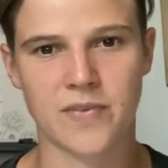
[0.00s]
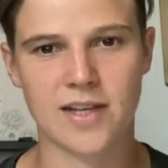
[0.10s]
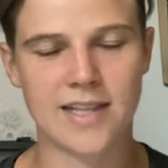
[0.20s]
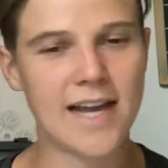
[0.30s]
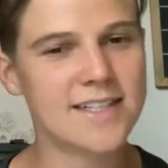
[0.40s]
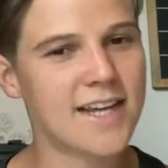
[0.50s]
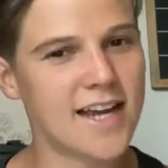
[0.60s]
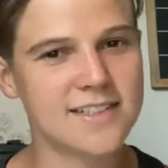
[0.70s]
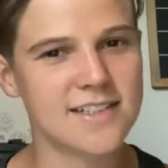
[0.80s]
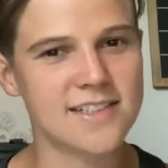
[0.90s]
Lactic
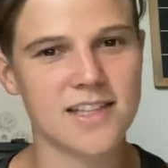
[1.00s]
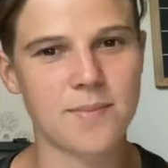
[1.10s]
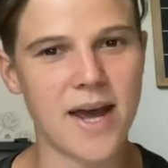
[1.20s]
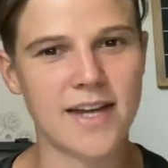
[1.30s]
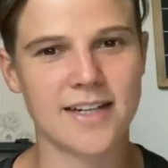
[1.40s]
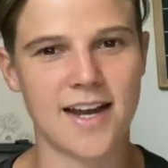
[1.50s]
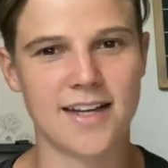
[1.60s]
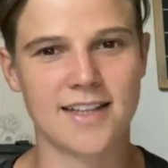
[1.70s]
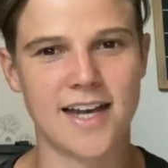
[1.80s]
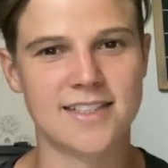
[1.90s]
acid isn't the bad
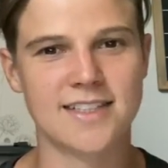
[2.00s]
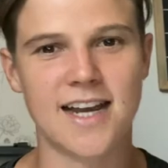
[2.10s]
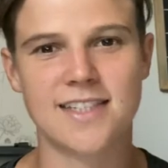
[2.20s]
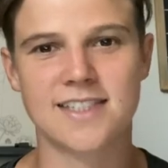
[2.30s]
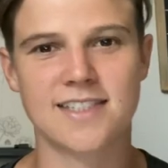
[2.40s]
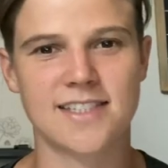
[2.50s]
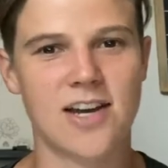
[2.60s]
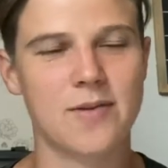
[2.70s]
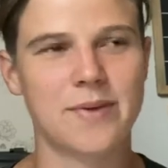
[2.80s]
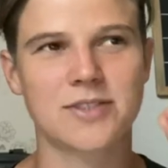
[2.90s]
guy. Lactic acid is
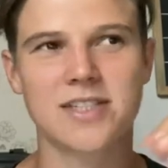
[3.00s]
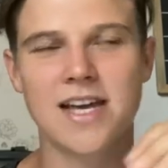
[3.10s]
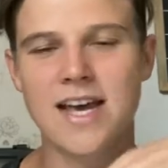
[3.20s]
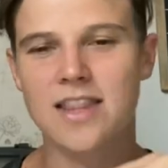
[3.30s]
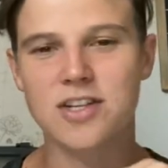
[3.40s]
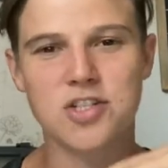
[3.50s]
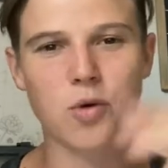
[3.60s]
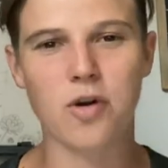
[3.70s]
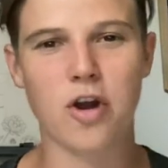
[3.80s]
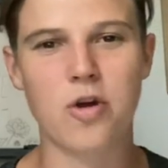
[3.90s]
almost the
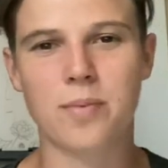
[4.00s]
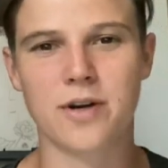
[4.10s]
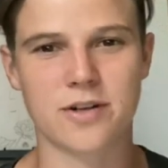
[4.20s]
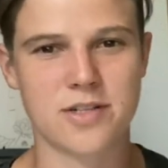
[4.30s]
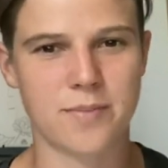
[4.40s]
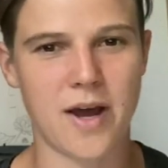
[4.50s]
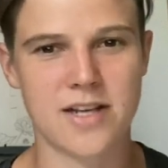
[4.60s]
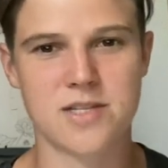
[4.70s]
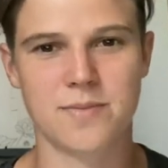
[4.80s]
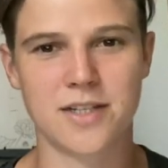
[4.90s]
door opener to
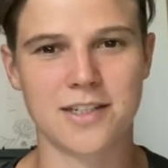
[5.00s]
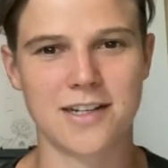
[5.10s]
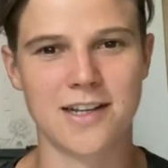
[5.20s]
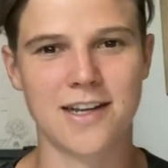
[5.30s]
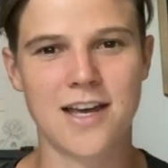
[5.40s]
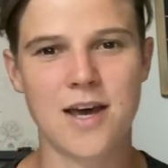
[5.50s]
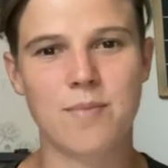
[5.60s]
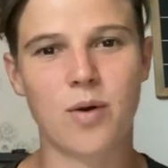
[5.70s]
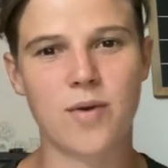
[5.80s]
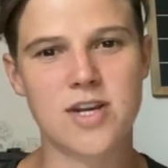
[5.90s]
possibility,
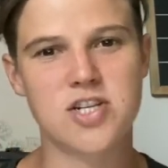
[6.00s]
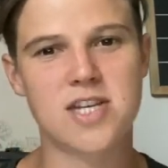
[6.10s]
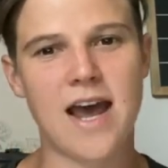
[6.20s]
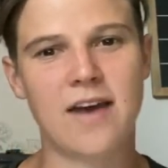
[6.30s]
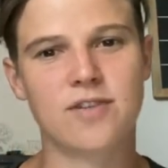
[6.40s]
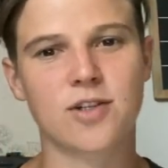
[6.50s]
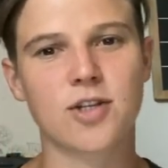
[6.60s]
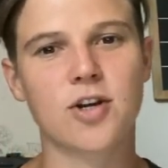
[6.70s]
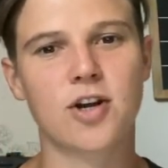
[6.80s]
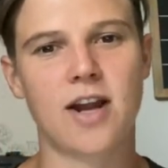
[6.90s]
but we just have to
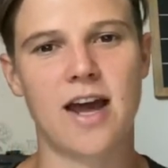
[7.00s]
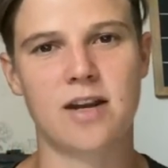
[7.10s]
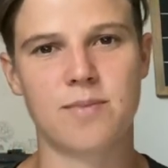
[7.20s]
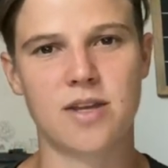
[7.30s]
learn how to be